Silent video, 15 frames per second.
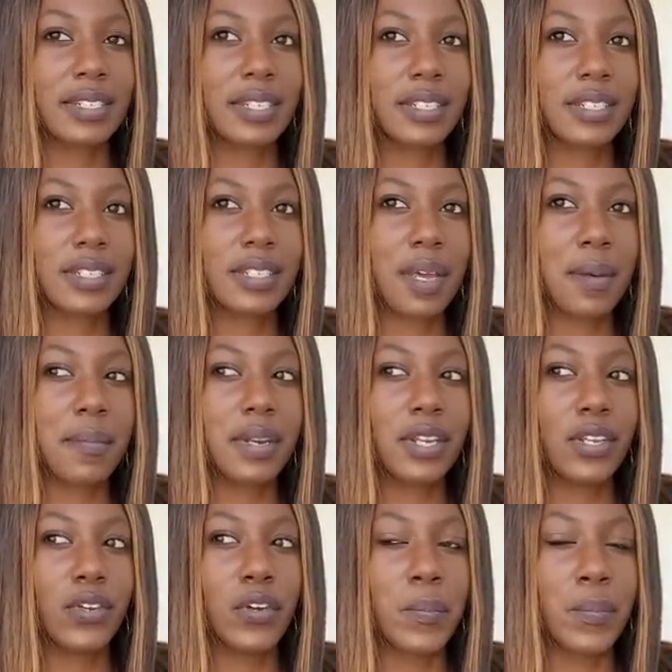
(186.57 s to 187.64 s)
This is somebody
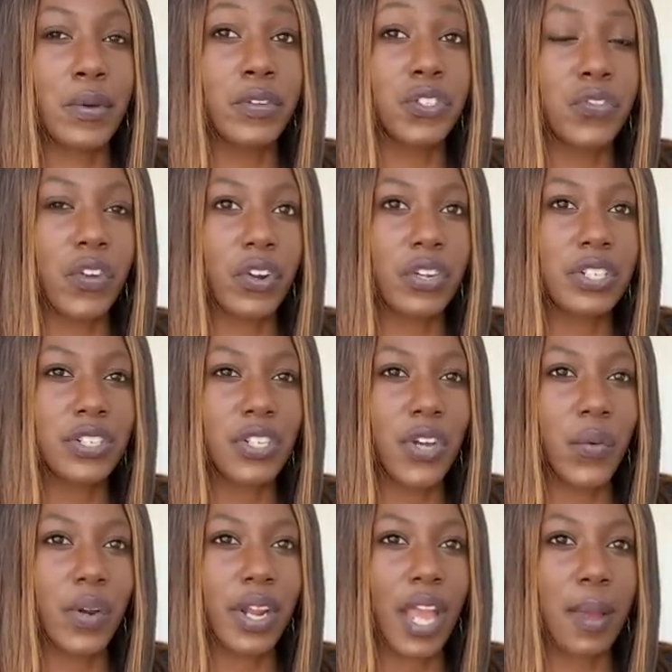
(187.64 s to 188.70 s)
who moves very
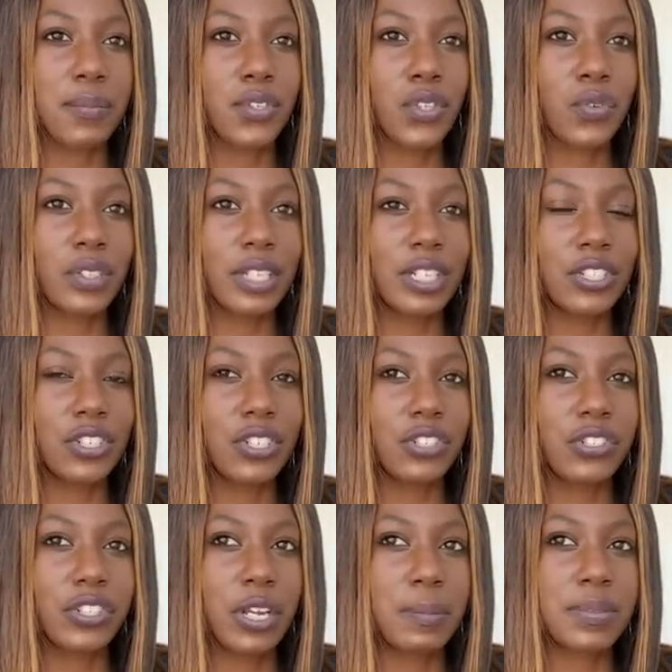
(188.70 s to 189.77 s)
slow when it comes to
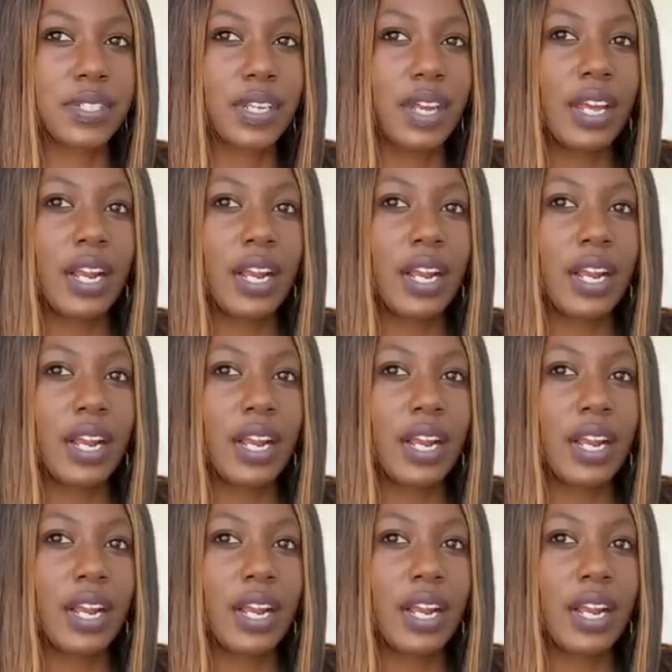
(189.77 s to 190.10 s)
relationships.